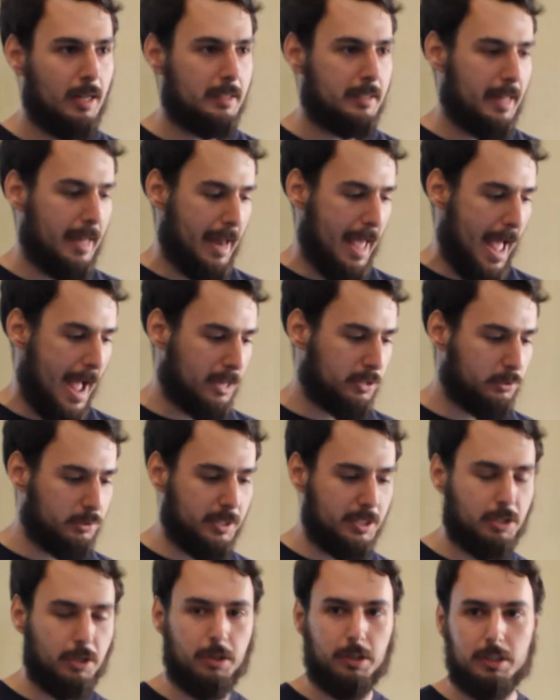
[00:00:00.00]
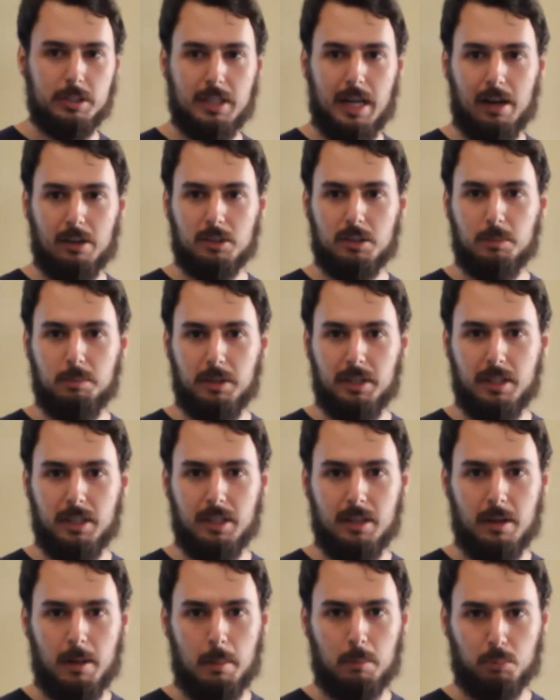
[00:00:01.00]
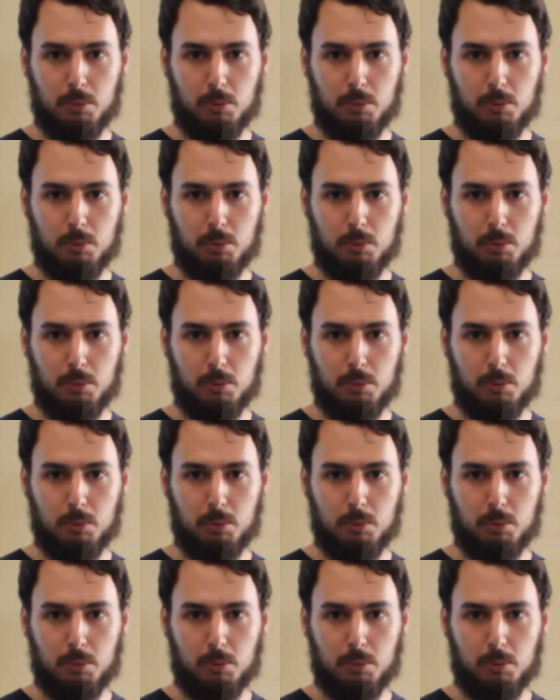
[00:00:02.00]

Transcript: that actually turns out to be